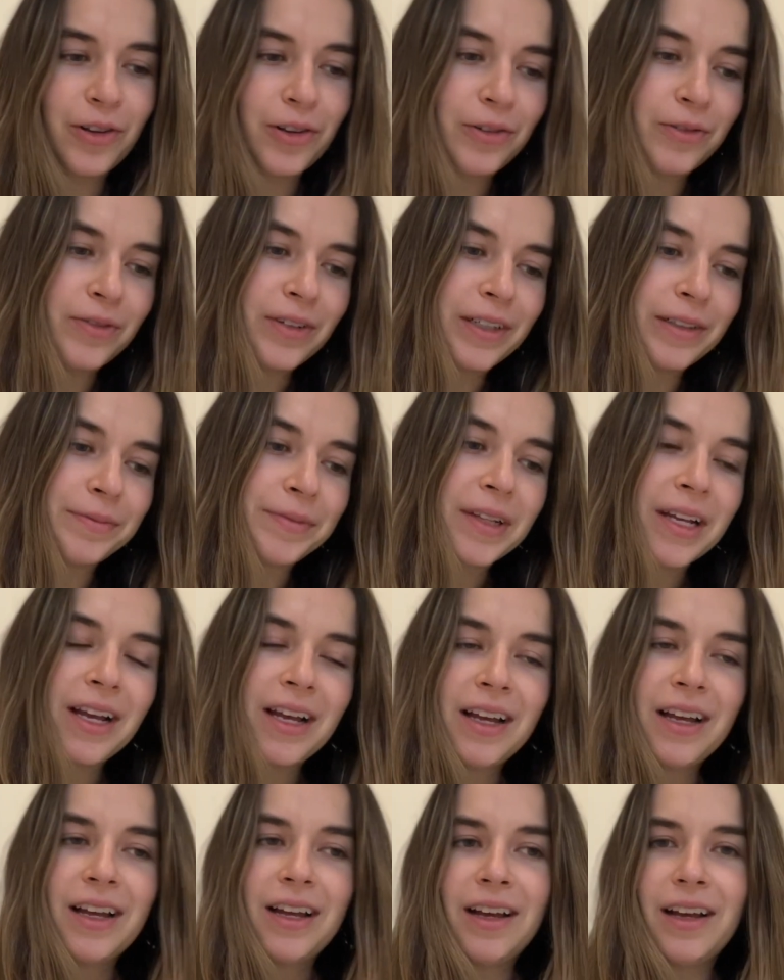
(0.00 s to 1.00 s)
of
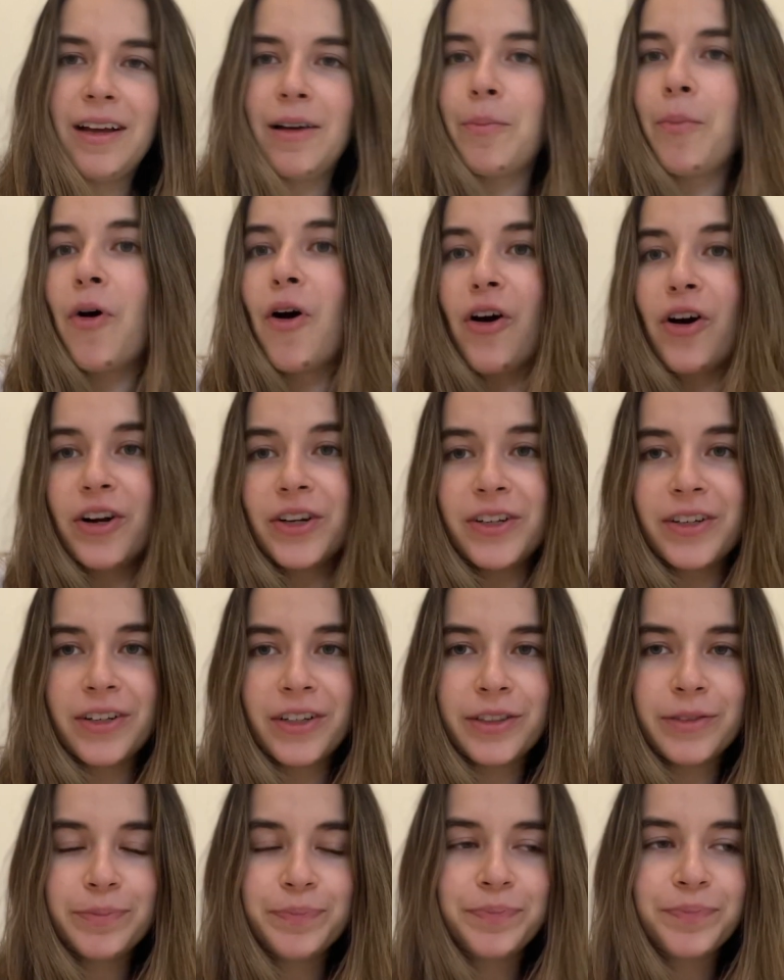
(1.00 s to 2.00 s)
a
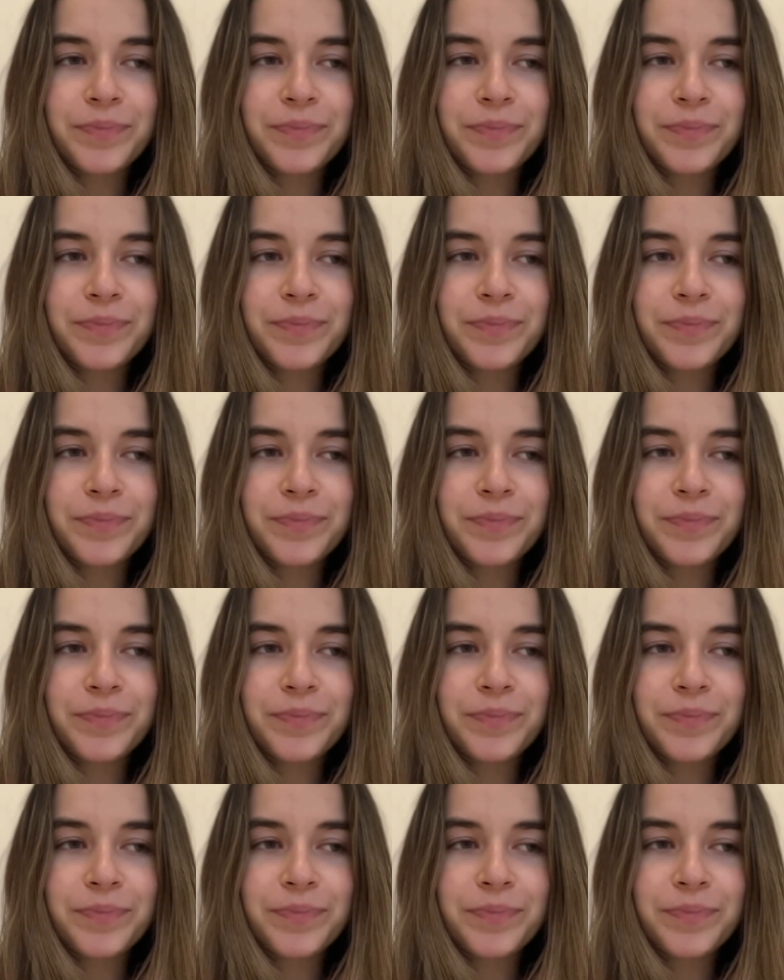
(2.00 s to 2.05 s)
partner.